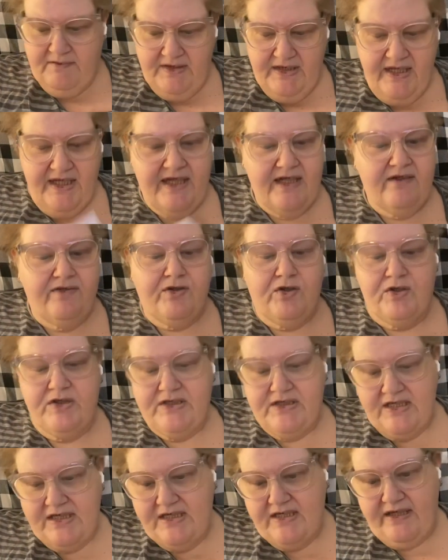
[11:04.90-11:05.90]
And of course,
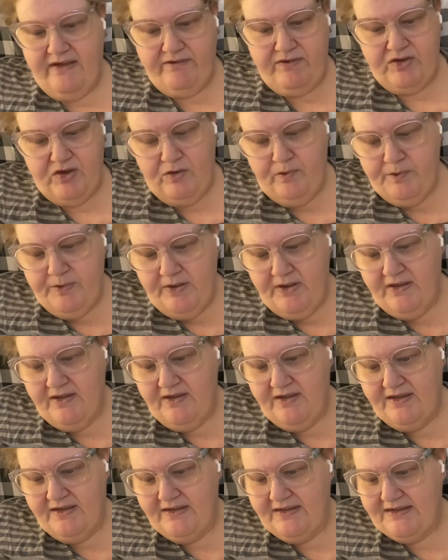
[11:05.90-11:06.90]
there's an envelope.
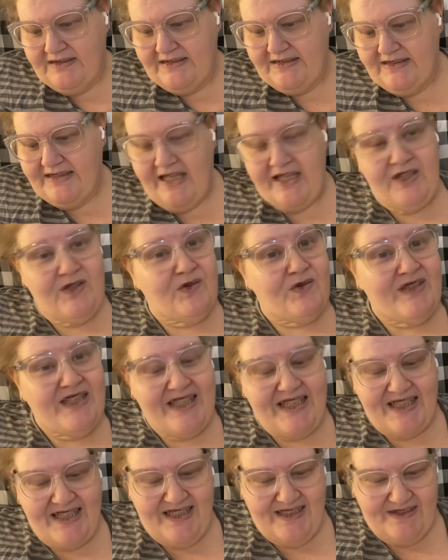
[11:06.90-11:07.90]
Thank you,
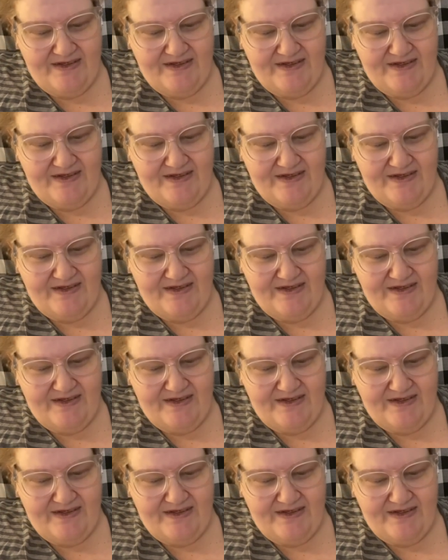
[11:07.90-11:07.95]
Leigh.